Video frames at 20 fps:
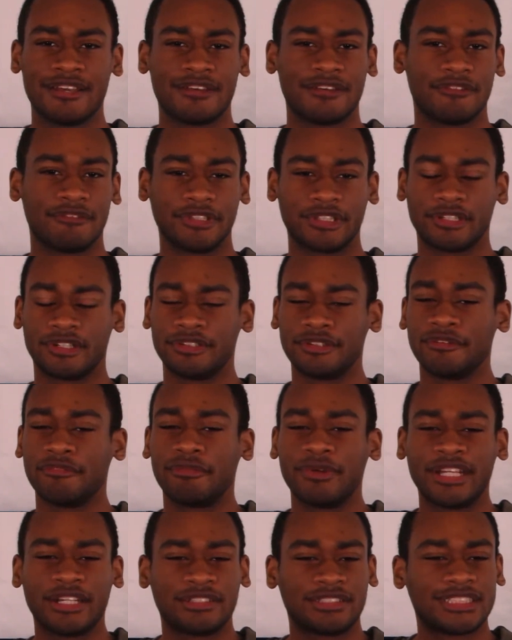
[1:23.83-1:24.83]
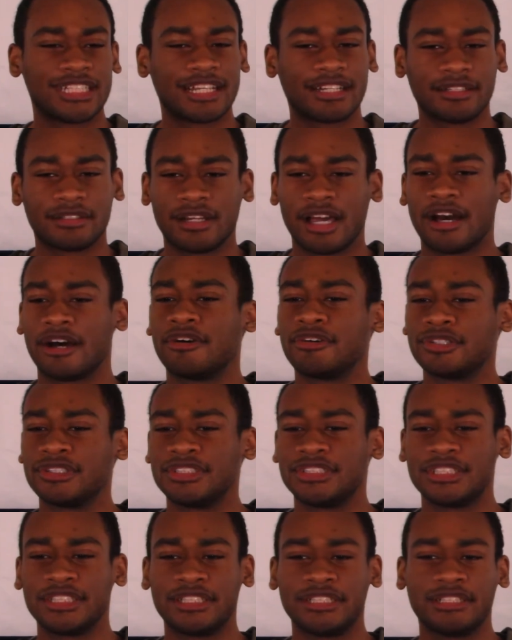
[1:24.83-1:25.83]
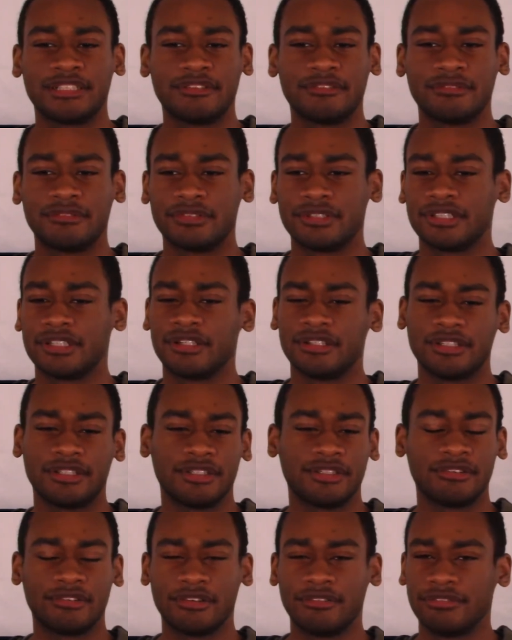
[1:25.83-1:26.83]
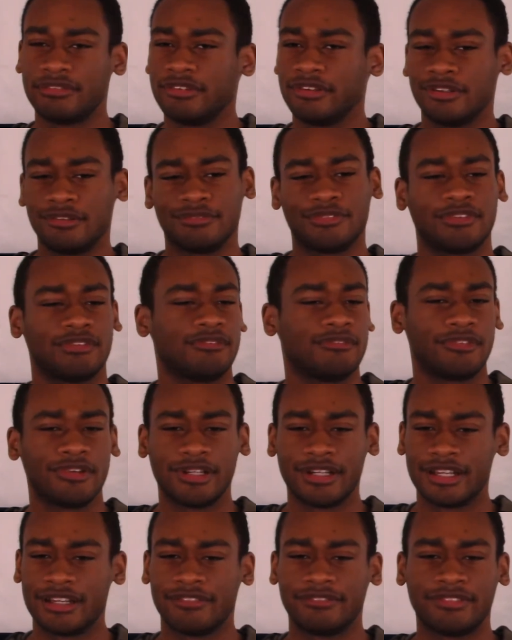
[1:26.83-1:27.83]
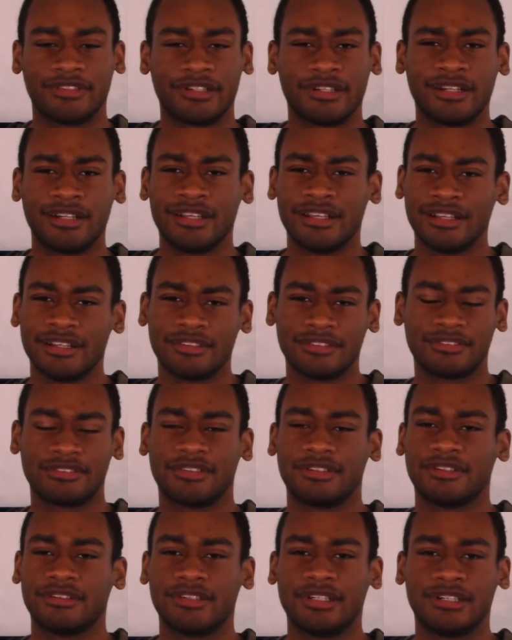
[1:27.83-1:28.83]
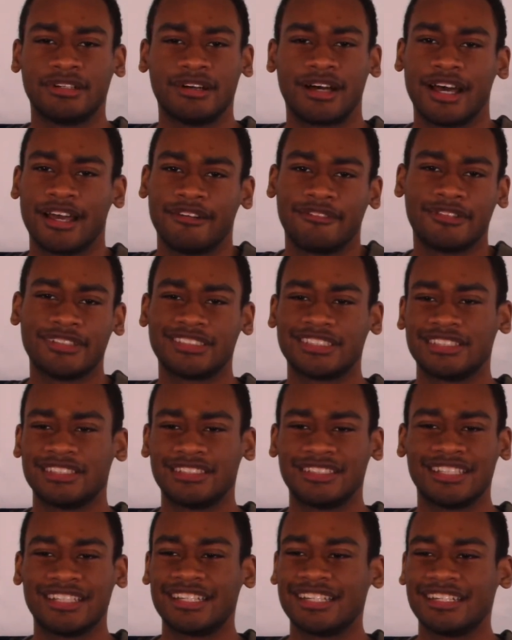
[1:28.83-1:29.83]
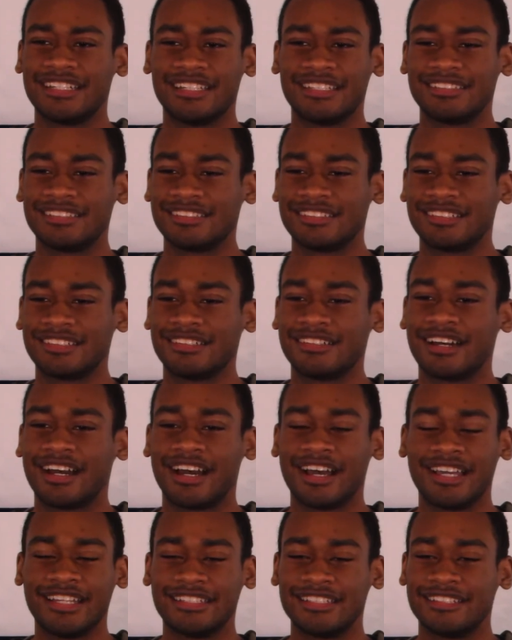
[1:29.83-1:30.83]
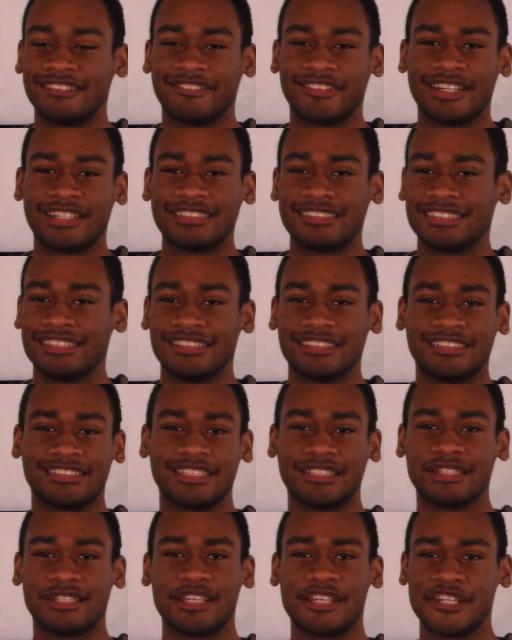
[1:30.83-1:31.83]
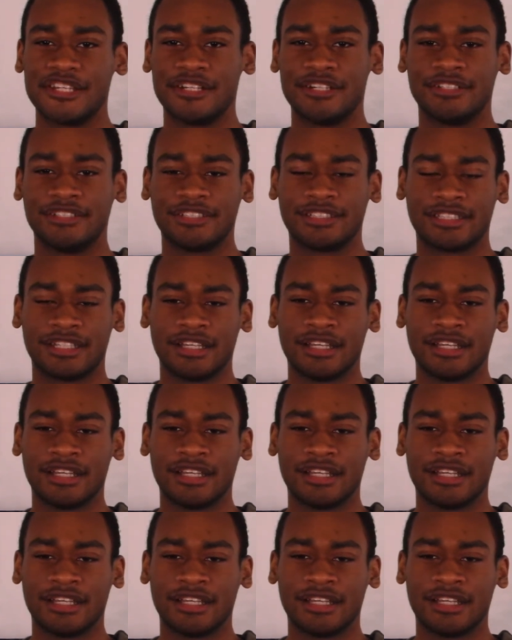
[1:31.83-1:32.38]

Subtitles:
with all the weird technology and the uniforms and whatever. So I wasn't digging it, so I didn't want to see this in theaters.